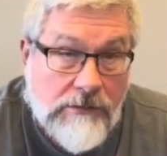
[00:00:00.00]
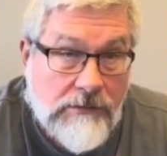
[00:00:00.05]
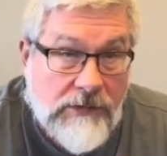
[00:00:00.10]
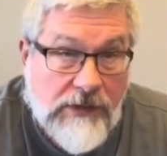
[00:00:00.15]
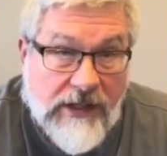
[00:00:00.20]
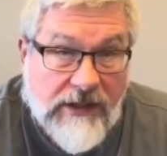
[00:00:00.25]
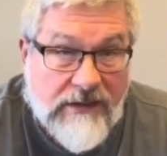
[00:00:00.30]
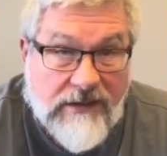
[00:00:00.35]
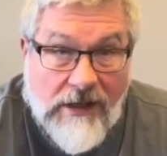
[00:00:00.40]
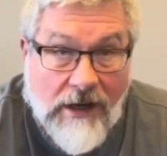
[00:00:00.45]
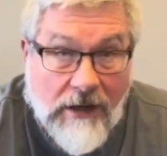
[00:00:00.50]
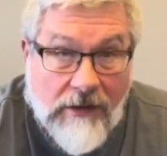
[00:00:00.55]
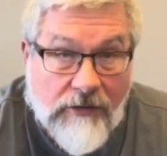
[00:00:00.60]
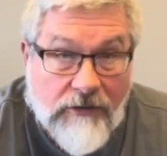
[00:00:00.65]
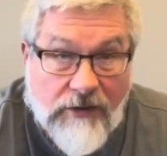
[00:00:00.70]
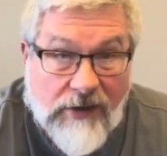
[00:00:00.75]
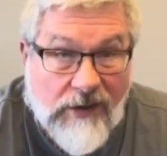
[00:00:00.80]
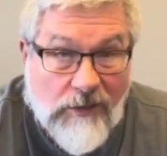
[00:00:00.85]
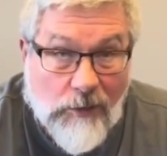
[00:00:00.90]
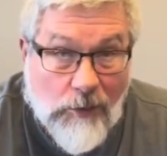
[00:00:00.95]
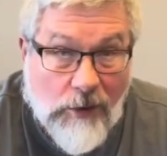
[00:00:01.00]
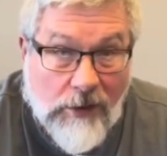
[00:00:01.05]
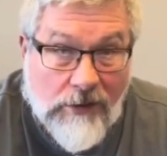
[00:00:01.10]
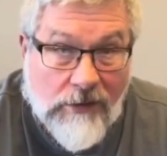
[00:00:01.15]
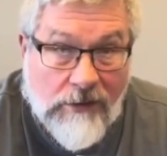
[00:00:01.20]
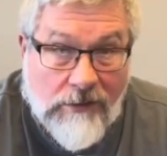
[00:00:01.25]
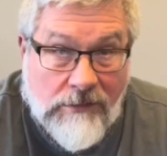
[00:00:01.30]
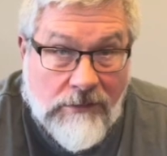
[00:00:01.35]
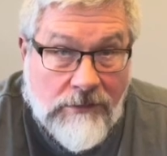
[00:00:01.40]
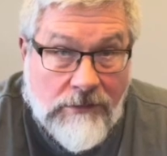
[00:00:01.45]
getting tired of drinking
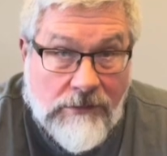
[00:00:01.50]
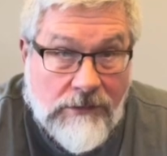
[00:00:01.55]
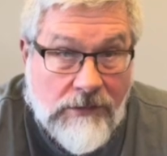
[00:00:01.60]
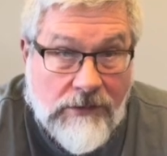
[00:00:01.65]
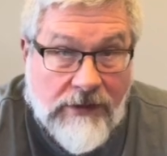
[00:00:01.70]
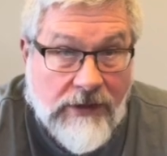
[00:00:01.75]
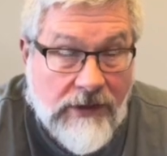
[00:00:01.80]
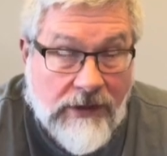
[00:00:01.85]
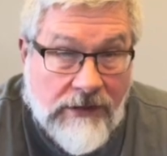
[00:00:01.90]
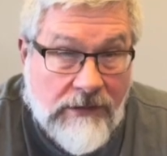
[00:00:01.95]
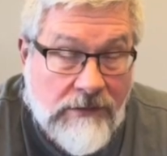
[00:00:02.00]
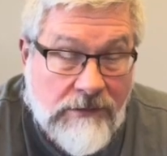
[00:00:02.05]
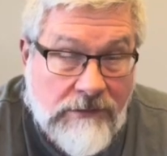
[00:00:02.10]
water, okay?